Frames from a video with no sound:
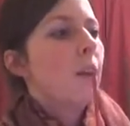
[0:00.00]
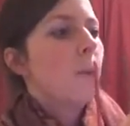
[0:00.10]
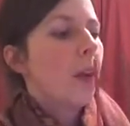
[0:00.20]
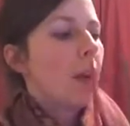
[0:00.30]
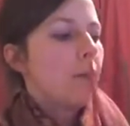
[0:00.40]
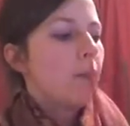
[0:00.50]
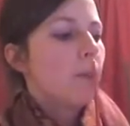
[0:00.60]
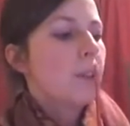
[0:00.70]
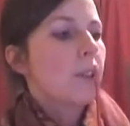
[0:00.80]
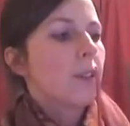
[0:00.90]
we have
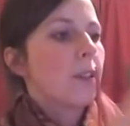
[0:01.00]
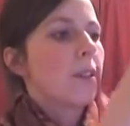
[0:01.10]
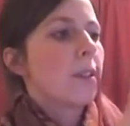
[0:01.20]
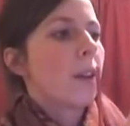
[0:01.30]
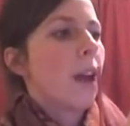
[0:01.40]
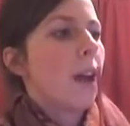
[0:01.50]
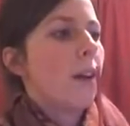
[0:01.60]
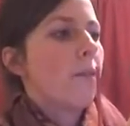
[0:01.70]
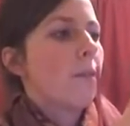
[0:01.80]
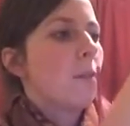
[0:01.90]
3 students that
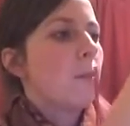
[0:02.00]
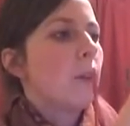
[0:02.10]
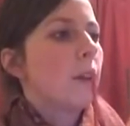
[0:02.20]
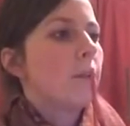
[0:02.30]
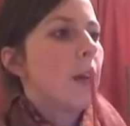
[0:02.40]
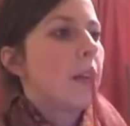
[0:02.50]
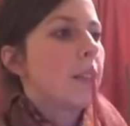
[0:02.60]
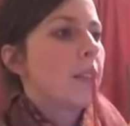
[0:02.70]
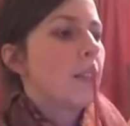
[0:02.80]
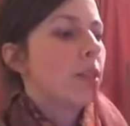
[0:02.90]
have brought
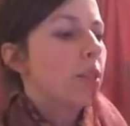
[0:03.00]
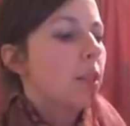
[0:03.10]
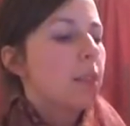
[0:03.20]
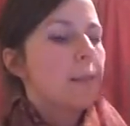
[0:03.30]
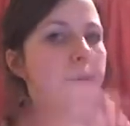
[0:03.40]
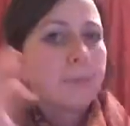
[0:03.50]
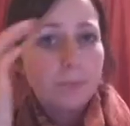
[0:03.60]
pasta lunches.